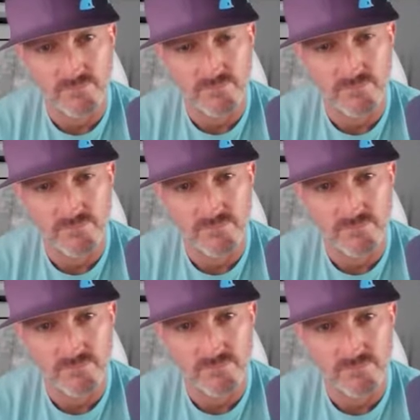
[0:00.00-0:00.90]

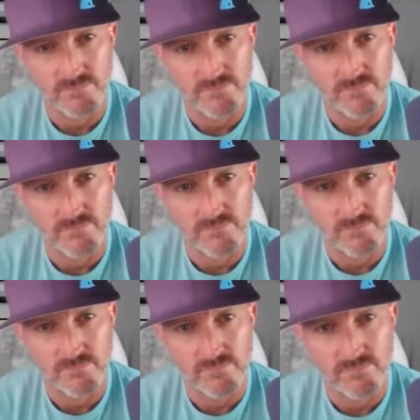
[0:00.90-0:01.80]

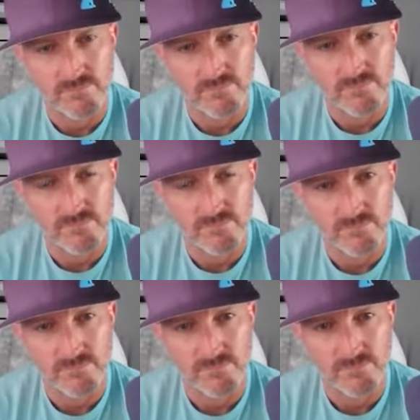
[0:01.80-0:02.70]

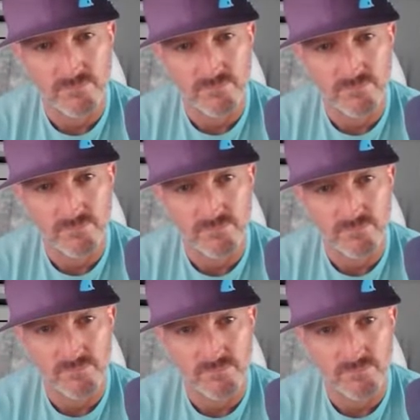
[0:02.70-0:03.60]

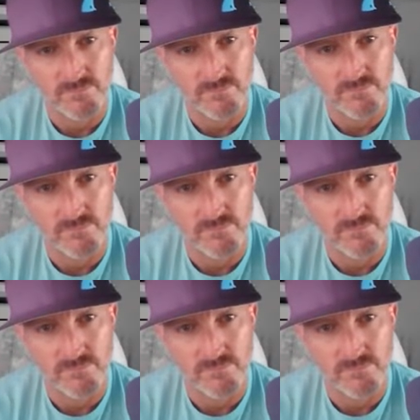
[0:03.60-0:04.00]
[no speech]